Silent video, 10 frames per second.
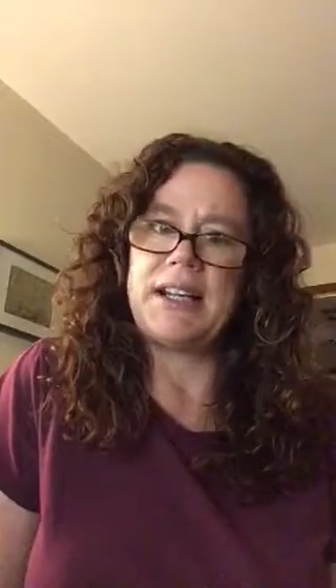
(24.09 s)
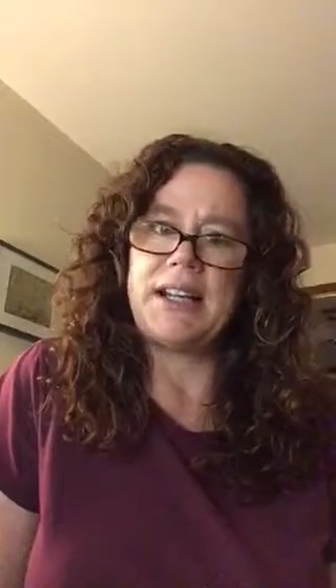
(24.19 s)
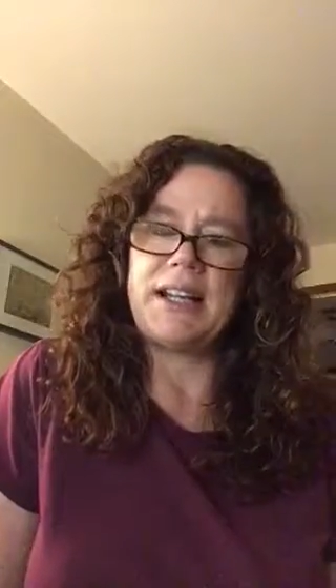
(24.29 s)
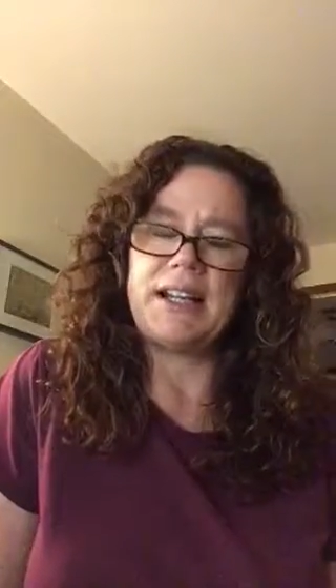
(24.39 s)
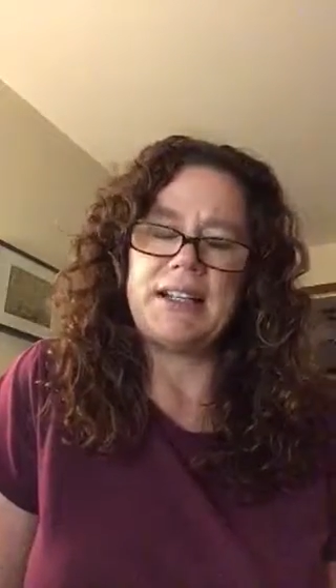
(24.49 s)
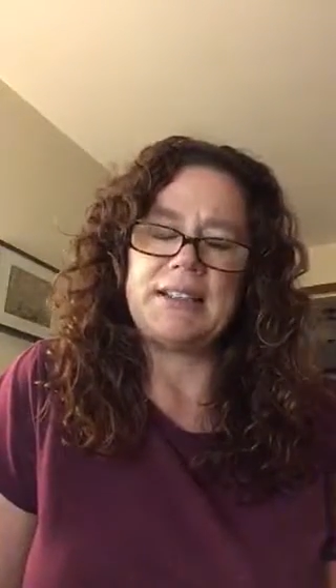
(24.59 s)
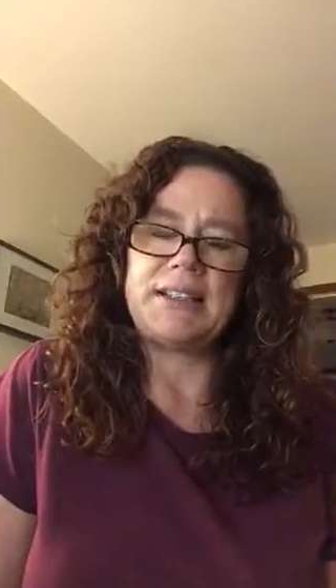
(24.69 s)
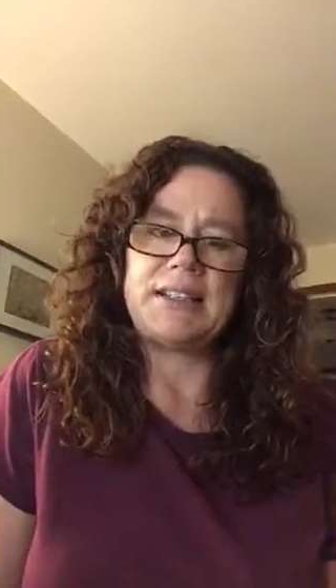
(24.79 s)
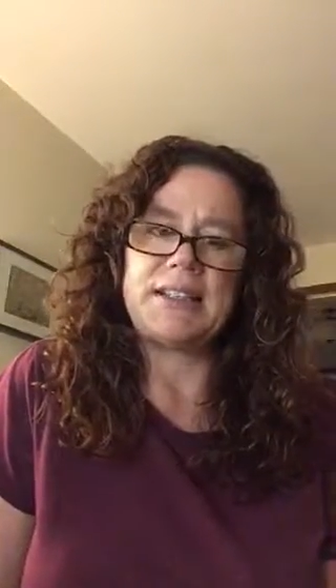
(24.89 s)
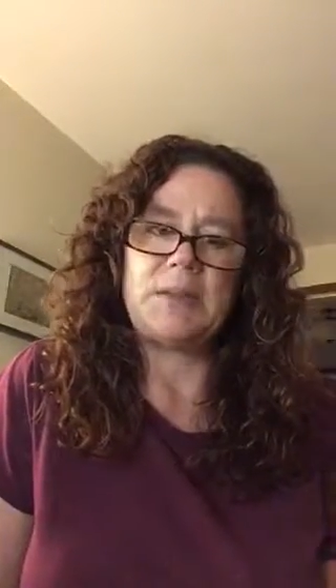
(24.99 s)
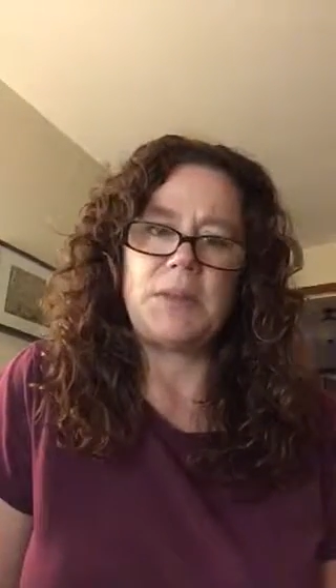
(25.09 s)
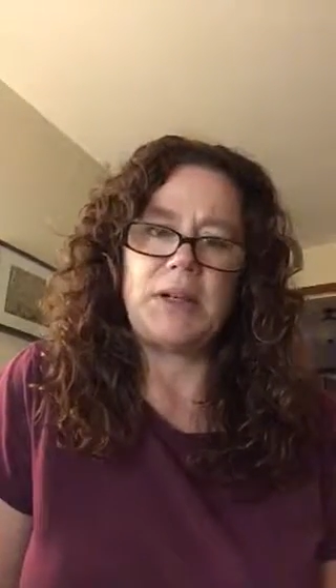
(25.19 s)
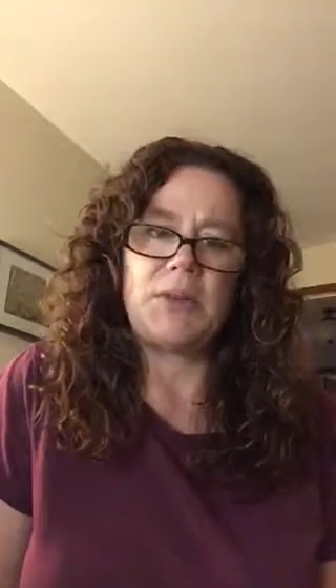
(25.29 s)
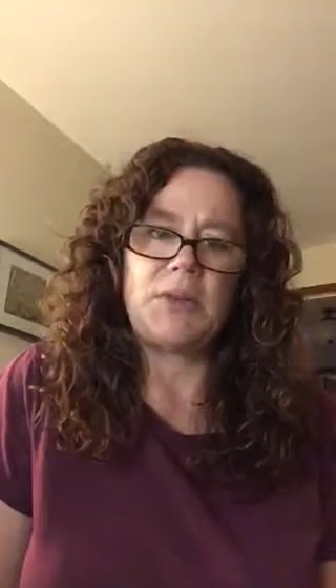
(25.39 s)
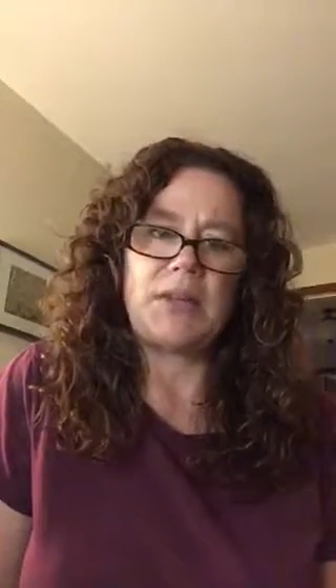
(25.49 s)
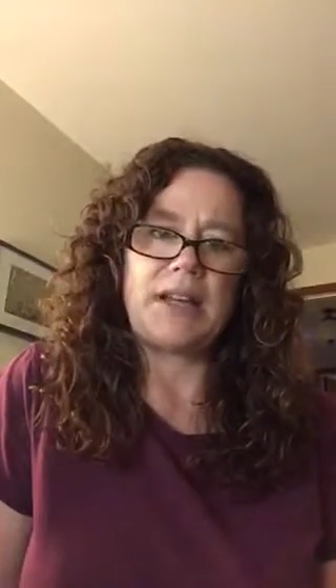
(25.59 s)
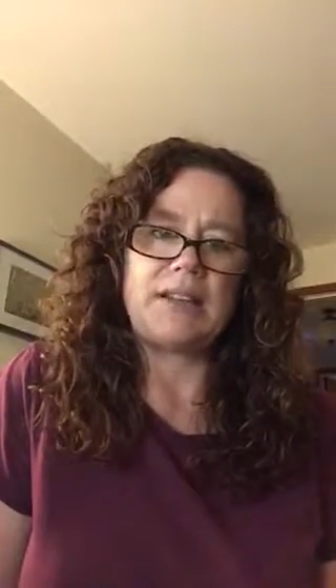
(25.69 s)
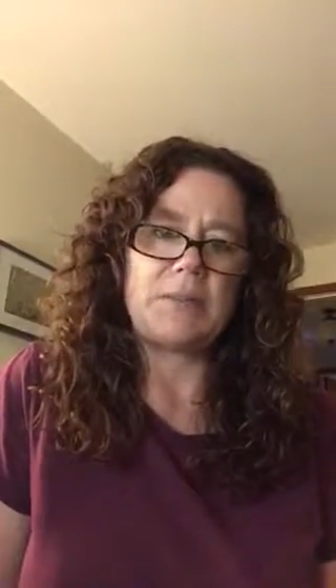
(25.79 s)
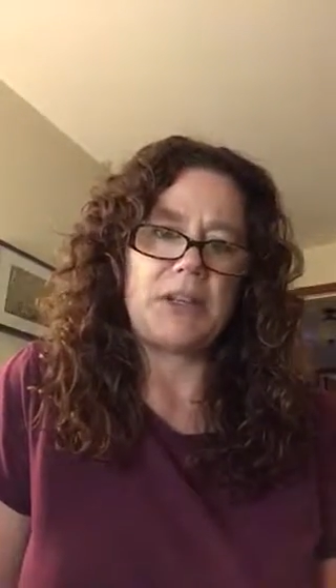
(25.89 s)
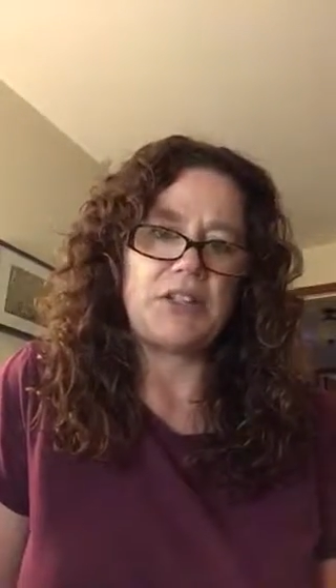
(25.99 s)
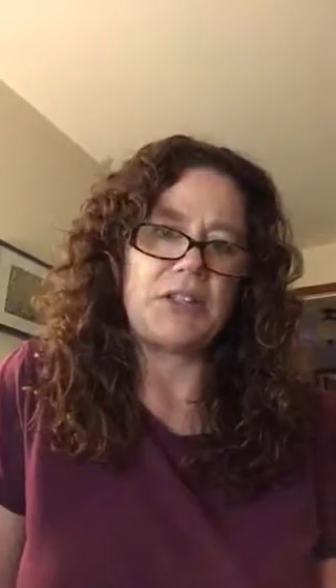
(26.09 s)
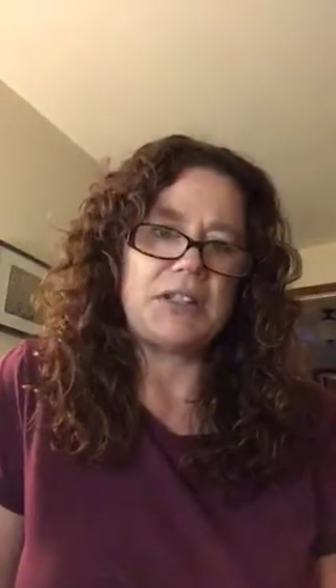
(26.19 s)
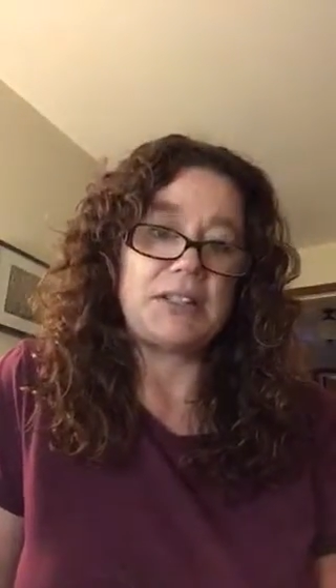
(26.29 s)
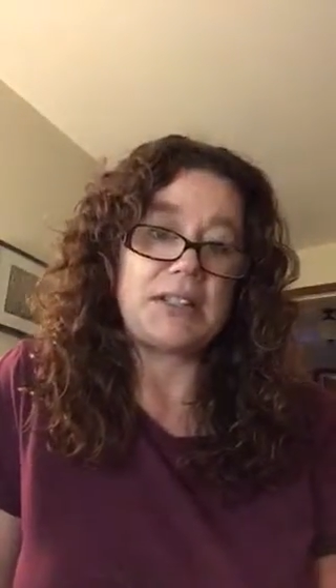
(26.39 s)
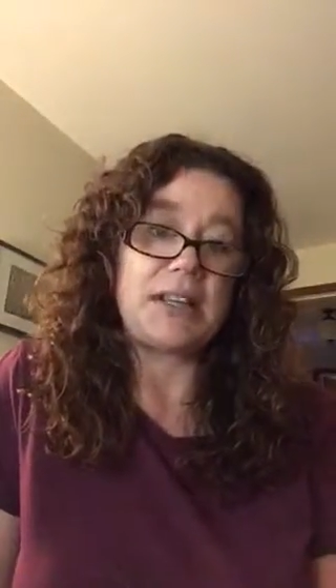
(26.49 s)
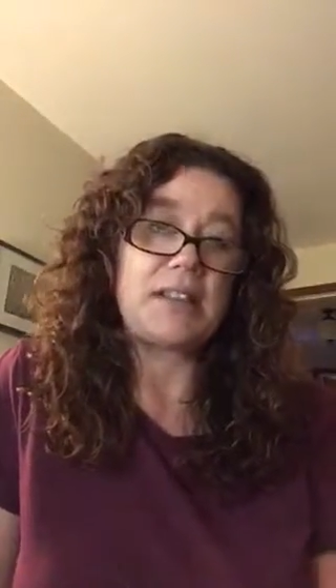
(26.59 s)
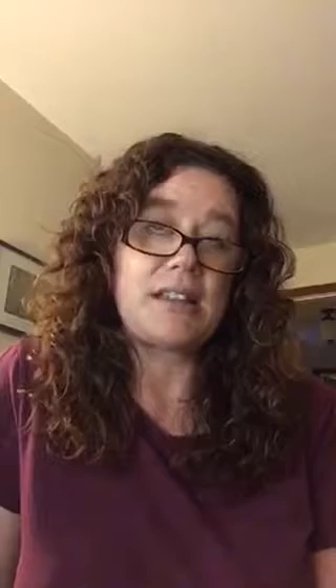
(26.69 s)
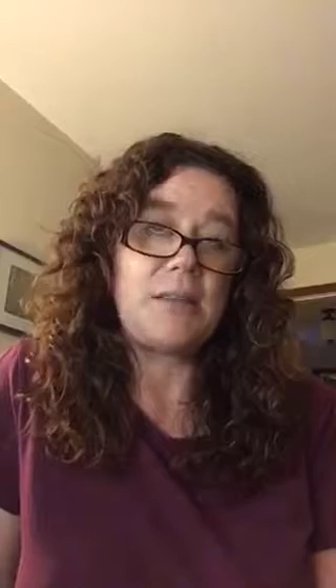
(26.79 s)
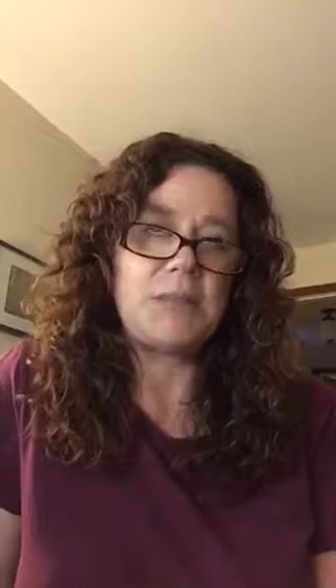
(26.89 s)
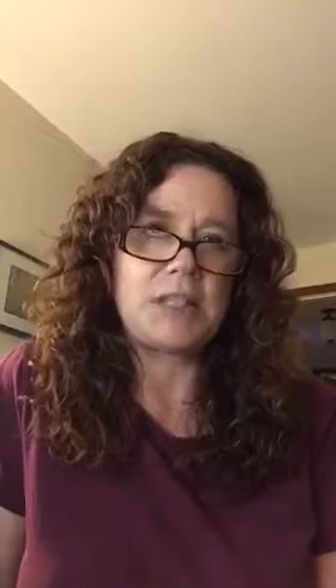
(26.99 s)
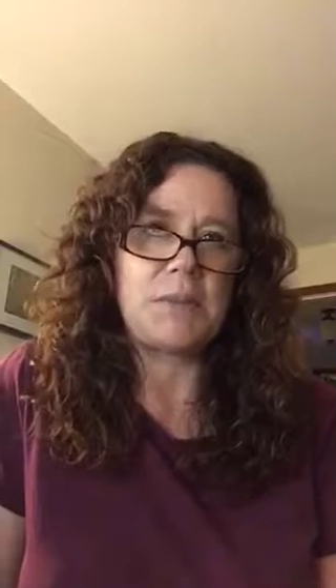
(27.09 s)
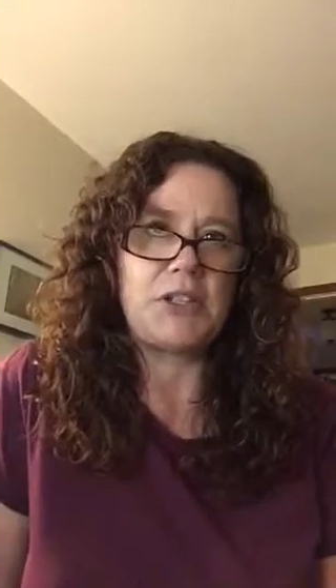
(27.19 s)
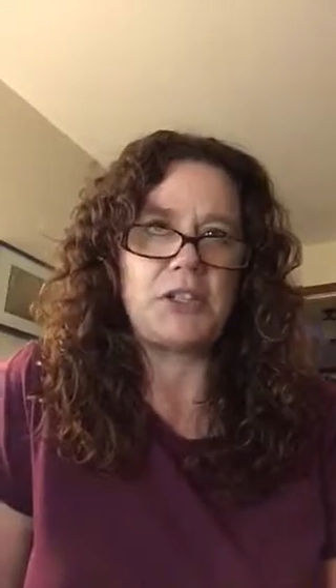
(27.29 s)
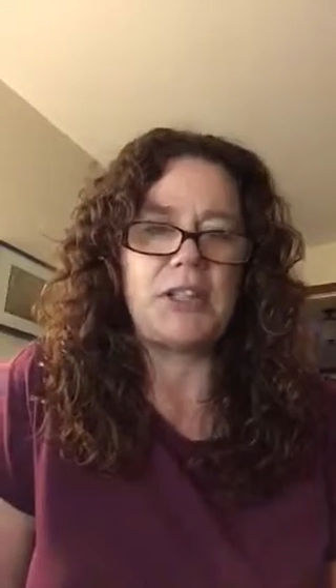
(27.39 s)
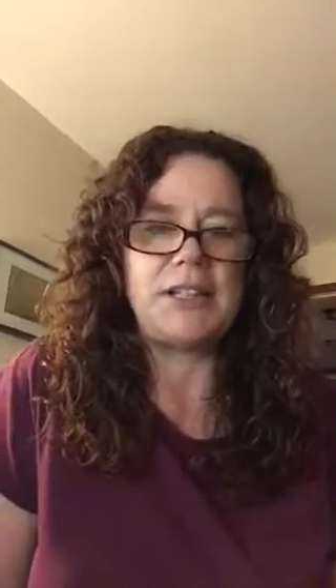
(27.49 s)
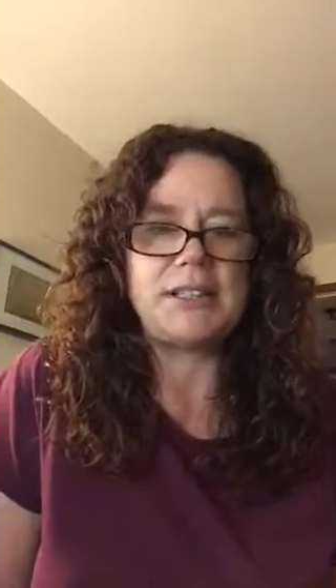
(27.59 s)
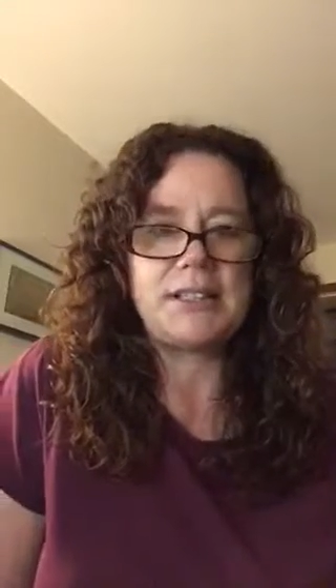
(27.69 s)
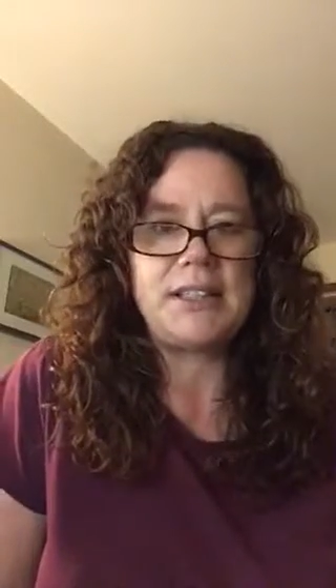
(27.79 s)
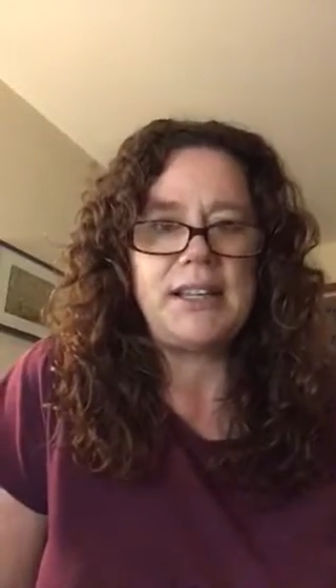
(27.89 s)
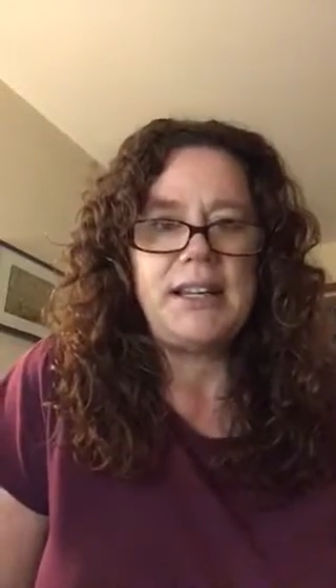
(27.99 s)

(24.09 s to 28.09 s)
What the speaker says: and as somebody who kind of has come to specialize